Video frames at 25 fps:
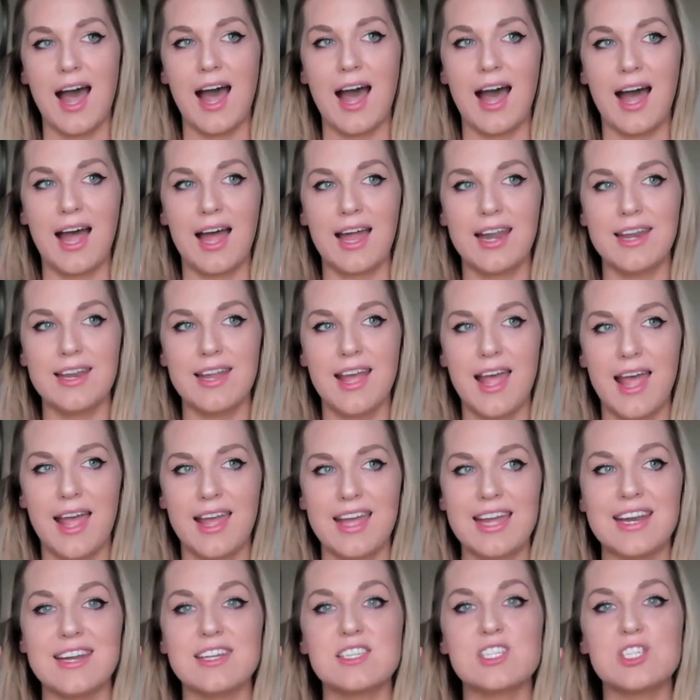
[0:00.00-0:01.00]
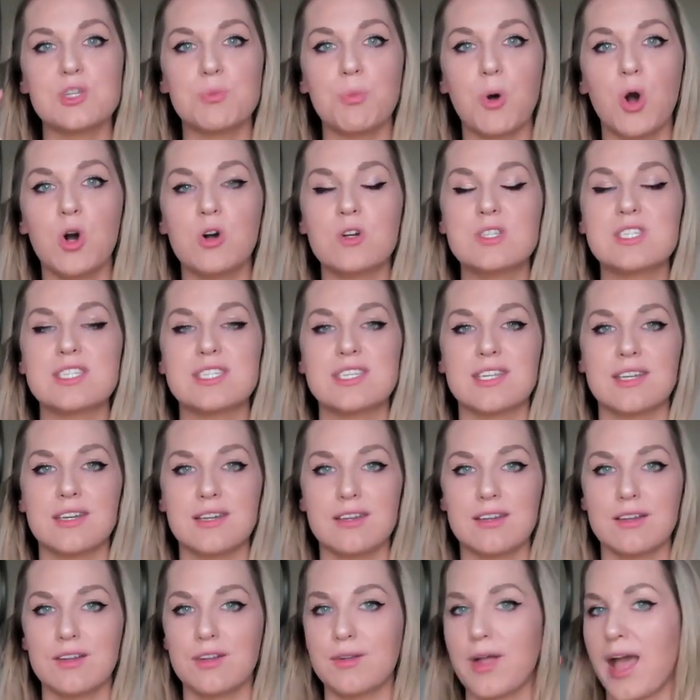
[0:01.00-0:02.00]
and it is supposed
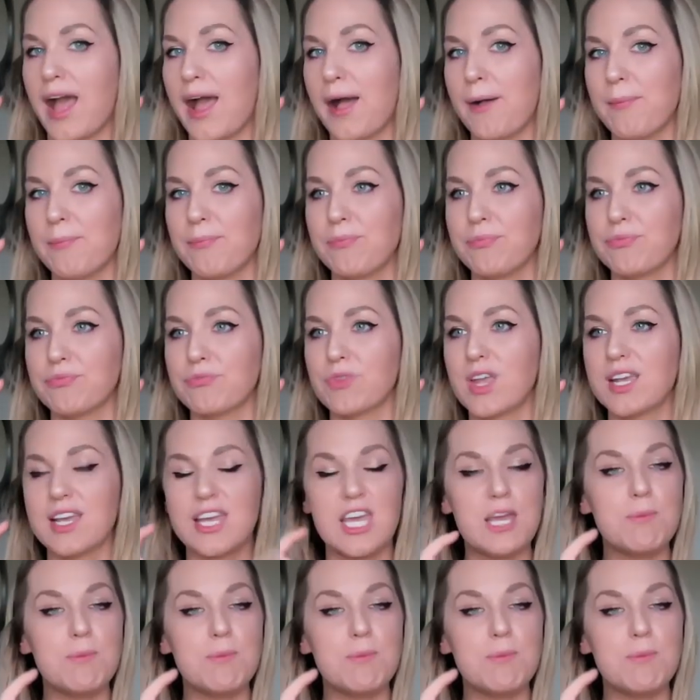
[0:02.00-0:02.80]
to